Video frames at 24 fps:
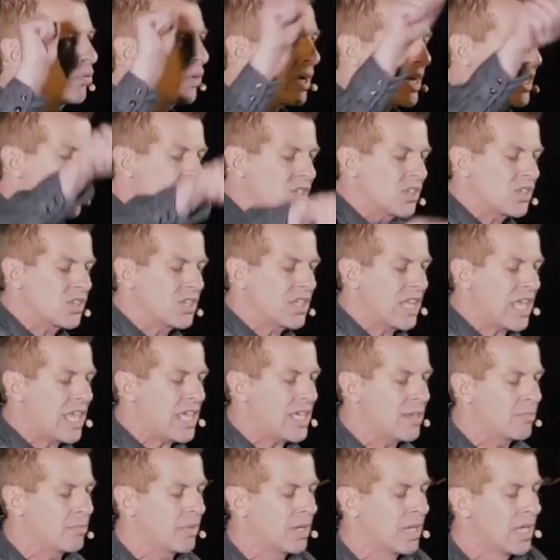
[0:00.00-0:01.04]
praise his
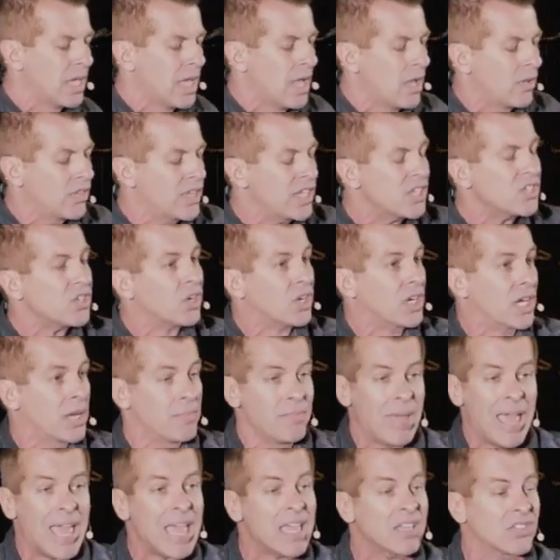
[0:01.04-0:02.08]
name. These are
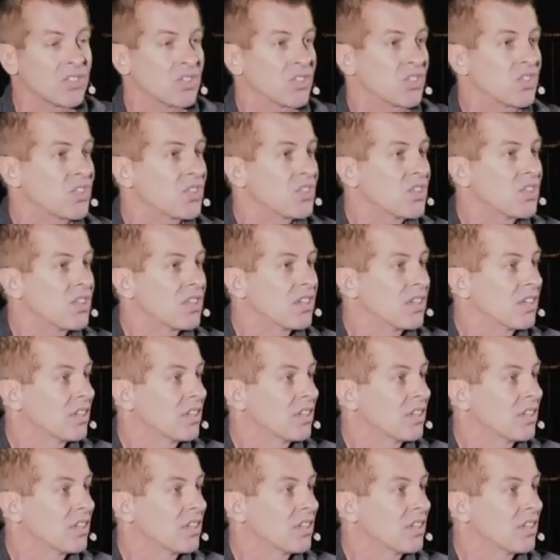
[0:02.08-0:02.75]
commands,